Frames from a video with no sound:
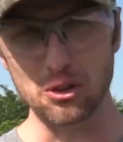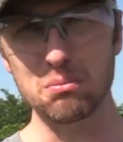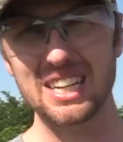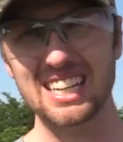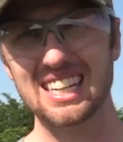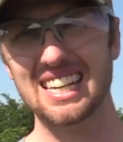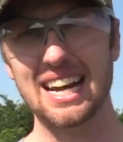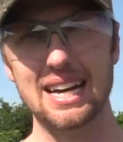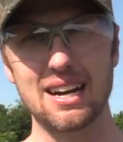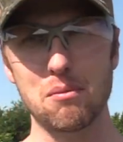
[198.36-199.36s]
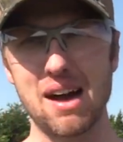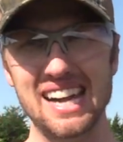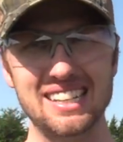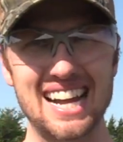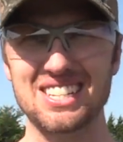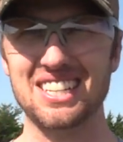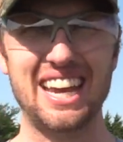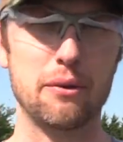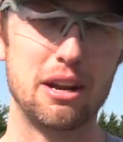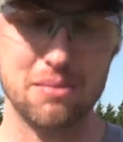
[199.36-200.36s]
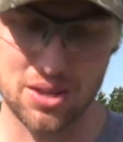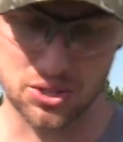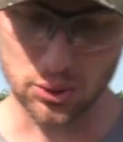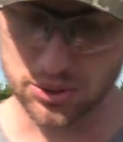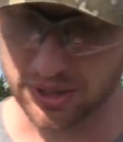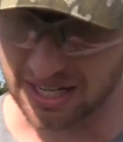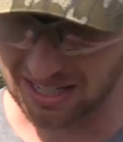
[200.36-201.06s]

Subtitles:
for me, I just can't recommend this holster to